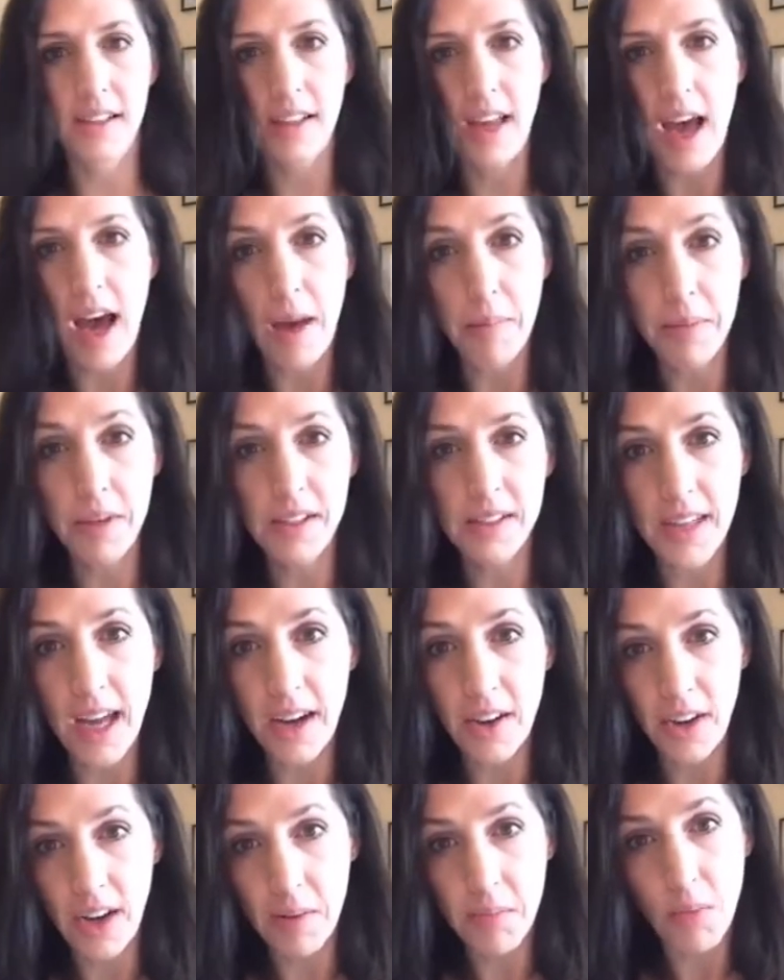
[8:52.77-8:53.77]
happy
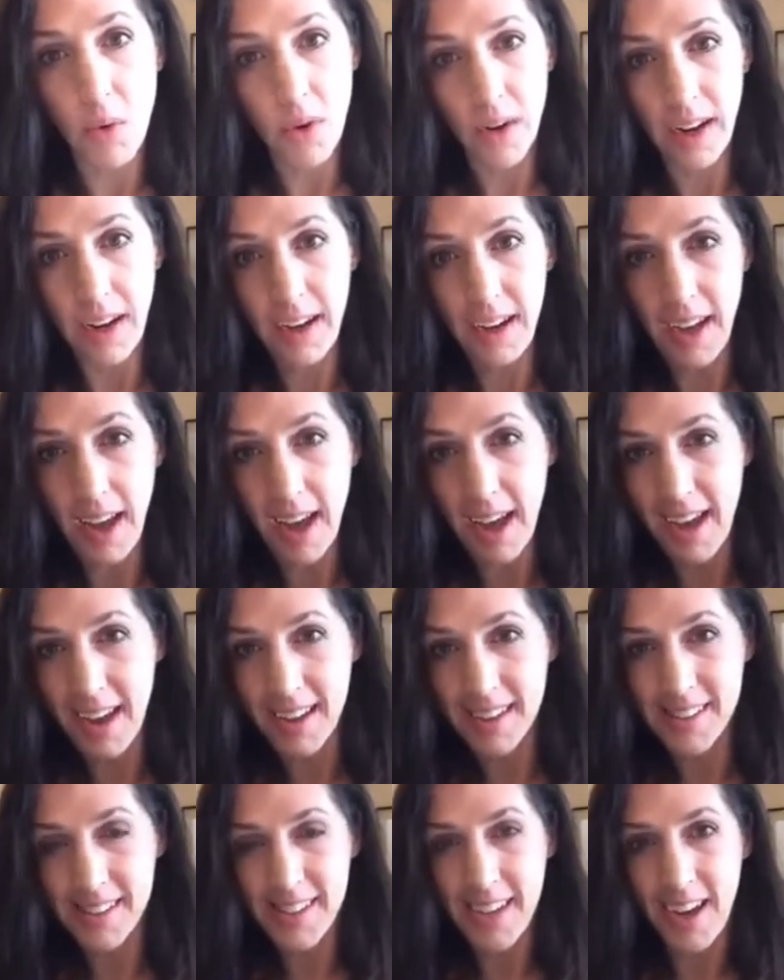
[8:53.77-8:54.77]
Saturday morning,
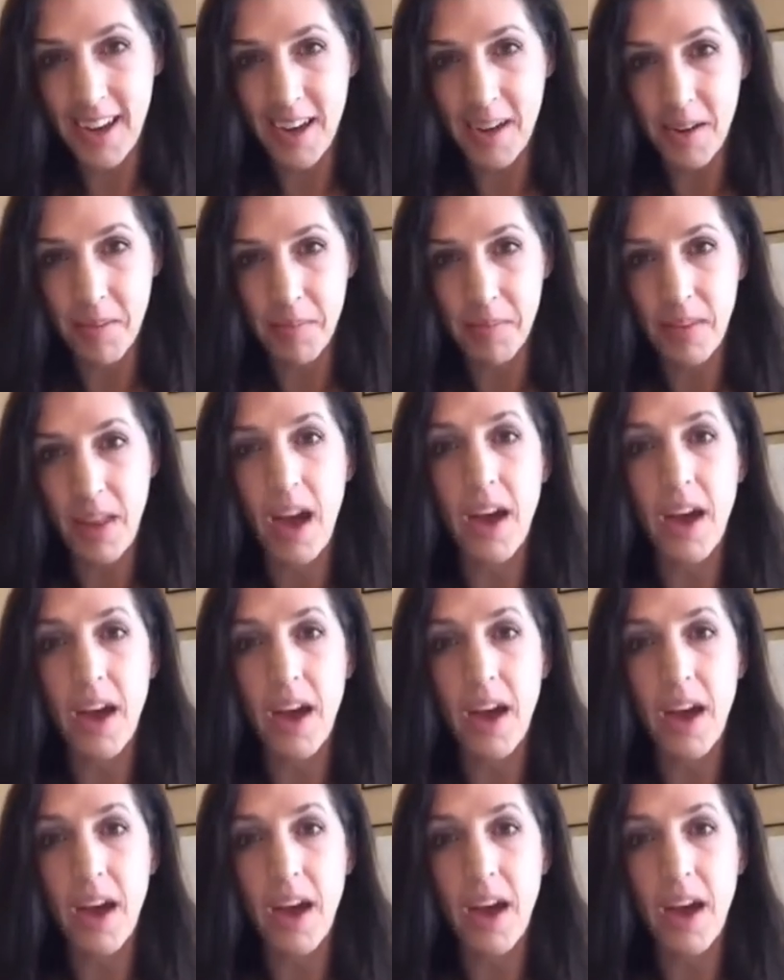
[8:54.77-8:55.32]
and um,